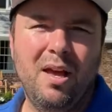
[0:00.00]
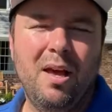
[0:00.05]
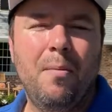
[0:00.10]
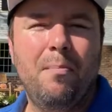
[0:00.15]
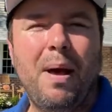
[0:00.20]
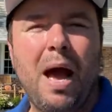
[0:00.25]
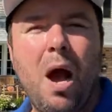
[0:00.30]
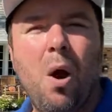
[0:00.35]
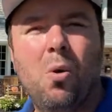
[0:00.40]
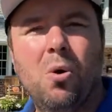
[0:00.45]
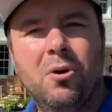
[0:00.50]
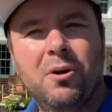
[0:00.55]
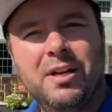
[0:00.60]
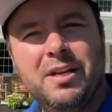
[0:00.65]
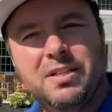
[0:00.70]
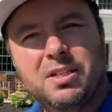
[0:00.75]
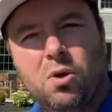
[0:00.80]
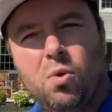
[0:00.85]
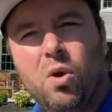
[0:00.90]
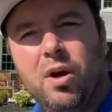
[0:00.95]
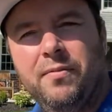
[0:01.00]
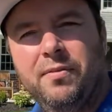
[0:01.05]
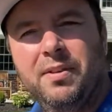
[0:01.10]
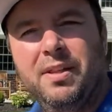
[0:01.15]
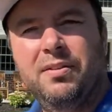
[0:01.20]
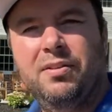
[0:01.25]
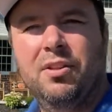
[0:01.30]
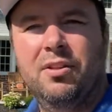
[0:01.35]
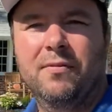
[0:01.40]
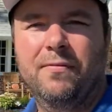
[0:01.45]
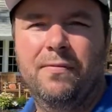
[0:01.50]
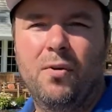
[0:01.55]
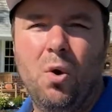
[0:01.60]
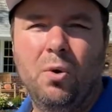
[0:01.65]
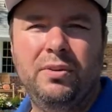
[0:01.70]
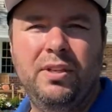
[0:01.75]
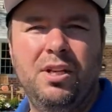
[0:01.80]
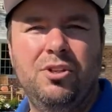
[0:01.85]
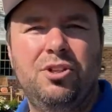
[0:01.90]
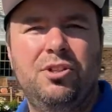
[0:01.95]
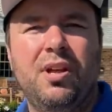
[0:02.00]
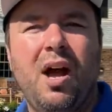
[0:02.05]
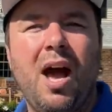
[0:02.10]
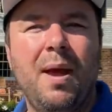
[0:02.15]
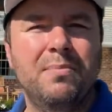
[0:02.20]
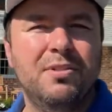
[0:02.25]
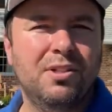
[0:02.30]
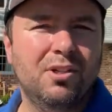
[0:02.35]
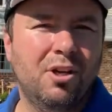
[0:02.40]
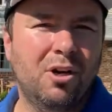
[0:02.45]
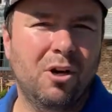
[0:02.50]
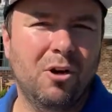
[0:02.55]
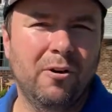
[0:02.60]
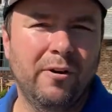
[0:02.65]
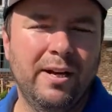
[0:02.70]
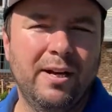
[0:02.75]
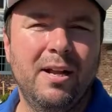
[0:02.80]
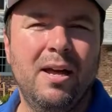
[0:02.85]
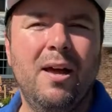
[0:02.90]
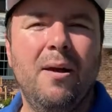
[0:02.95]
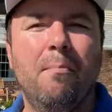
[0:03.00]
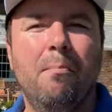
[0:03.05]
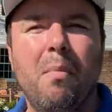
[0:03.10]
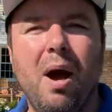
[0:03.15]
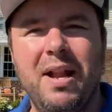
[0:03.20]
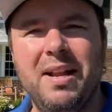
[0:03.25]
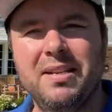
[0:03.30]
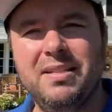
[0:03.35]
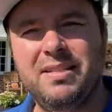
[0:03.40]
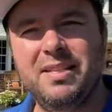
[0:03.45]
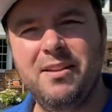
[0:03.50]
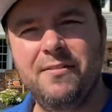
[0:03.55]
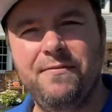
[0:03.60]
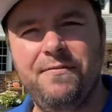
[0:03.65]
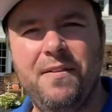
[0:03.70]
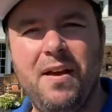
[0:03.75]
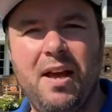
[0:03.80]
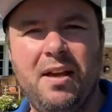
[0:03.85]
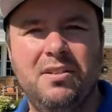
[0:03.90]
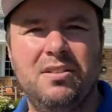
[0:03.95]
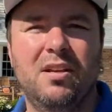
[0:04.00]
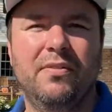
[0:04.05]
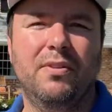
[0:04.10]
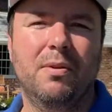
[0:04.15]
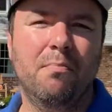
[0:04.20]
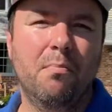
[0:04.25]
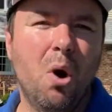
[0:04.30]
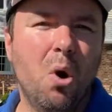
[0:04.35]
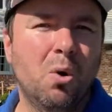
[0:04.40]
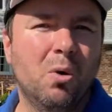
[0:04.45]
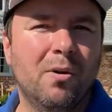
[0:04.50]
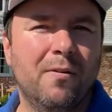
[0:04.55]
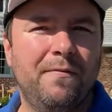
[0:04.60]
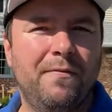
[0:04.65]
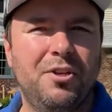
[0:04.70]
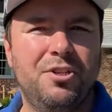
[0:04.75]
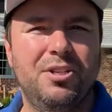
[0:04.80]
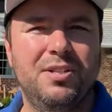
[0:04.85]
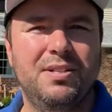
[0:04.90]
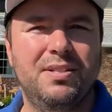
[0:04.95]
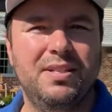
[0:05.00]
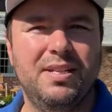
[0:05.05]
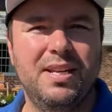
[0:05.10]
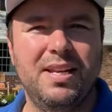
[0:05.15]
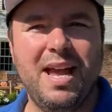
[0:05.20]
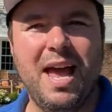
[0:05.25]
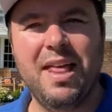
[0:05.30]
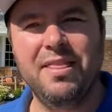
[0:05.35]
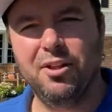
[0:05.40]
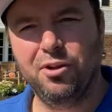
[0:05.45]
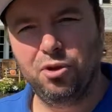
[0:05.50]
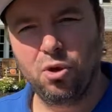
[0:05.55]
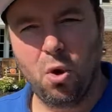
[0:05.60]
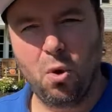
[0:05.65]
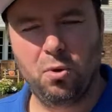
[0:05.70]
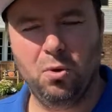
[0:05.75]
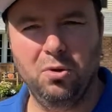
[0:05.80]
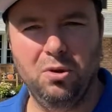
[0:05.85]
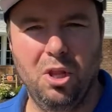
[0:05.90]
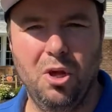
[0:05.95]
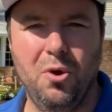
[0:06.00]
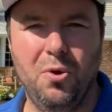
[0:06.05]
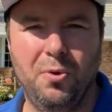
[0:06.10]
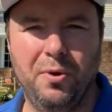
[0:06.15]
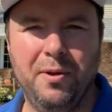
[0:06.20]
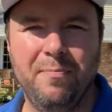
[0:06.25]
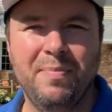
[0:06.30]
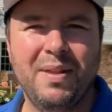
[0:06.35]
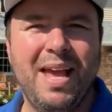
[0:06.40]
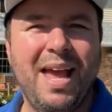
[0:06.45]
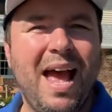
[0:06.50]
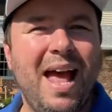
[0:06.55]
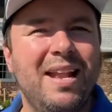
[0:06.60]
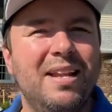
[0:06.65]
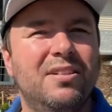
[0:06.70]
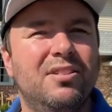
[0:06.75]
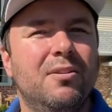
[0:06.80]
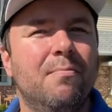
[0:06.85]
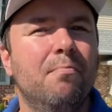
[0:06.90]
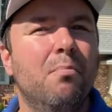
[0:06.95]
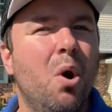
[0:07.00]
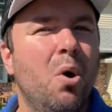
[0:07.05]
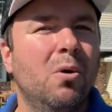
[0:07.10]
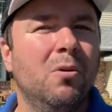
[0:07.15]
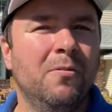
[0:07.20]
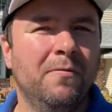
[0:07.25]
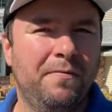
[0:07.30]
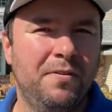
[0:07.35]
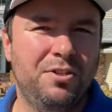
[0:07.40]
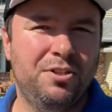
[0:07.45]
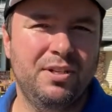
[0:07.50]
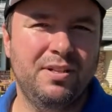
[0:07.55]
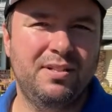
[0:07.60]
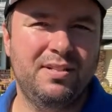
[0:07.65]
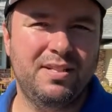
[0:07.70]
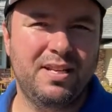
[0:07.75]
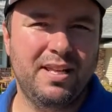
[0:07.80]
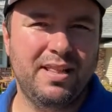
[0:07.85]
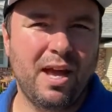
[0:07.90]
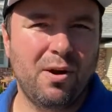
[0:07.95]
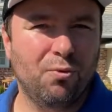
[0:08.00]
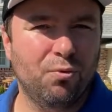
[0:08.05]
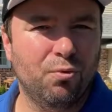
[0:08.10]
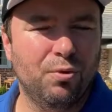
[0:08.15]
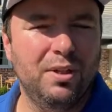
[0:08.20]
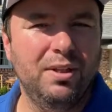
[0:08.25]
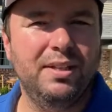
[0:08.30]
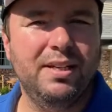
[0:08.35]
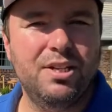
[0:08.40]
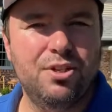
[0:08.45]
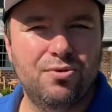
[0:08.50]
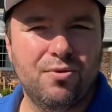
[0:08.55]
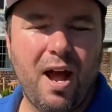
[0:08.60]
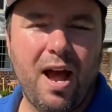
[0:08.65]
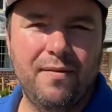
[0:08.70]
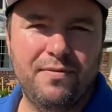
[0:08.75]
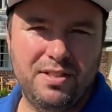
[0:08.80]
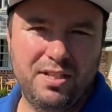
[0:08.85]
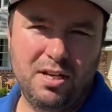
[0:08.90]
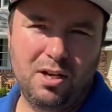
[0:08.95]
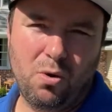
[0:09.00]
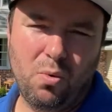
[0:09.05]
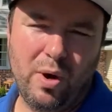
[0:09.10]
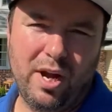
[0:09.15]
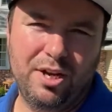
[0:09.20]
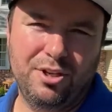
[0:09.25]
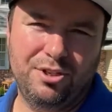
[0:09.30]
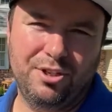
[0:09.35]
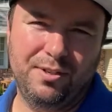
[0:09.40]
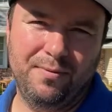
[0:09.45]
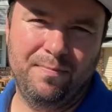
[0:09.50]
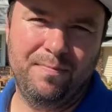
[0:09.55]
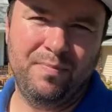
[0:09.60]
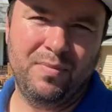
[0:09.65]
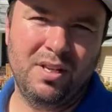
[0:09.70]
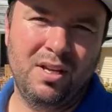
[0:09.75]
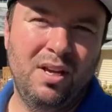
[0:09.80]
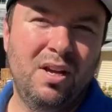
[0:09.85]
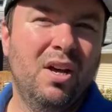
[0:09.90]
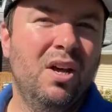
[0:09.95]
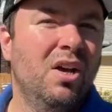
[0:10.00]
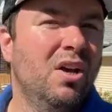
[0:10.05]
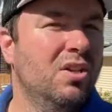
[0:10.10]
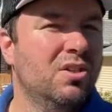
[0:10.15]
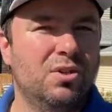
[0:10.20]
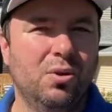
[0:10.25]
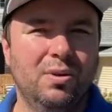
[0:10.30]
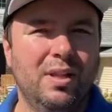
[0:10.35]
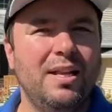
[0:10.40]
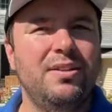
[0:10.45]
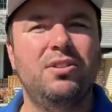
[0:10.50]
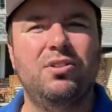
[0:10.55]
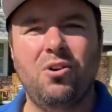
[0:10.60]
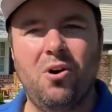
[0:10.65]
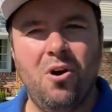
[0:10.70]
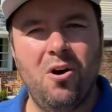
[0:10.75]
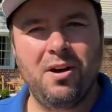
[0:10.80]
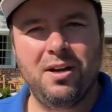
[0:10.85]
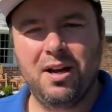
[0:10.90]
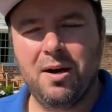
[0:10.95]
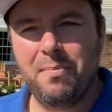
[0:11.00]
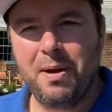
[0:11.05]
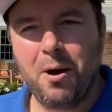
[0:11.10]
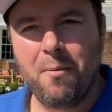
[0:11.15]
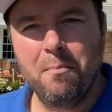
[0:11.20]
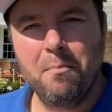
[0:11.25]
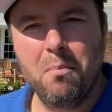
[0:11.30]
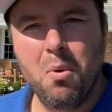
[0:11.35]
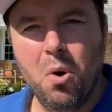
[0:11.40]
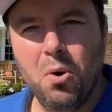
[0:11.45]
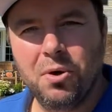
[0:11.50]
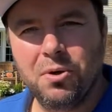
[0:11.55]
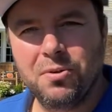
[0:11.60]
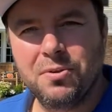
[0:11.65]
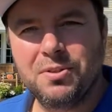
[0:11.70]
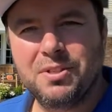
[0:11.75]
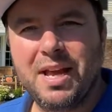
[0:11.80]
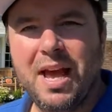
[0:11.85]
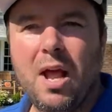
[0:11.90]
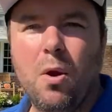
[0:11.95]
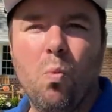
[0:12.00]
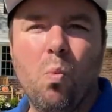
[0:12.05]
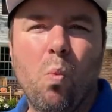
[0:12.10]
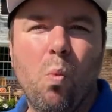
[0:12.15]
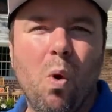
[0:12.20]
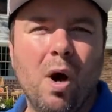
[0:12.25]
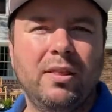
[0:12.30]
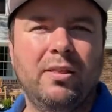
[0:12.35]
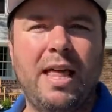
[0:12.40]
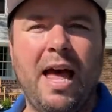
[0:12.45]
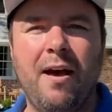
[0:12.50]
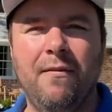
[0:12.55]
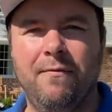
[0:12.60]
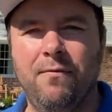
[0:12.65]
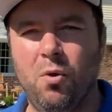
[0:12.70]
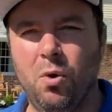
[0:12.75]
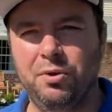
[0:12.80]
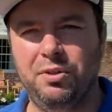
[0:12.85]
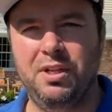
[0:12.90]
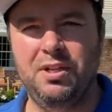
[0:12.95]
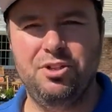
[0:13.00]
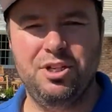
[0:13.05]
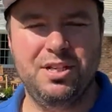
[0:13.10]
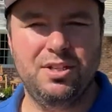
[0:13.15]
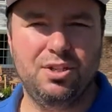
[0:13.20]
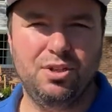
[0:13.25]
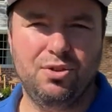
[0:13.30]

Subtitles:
Power is equivalent to the voltage times the current minus the effects of the motor efficiency and the total load. And it's the motor efficiency that really drives the equation. So let's talk about motors and what that voltage is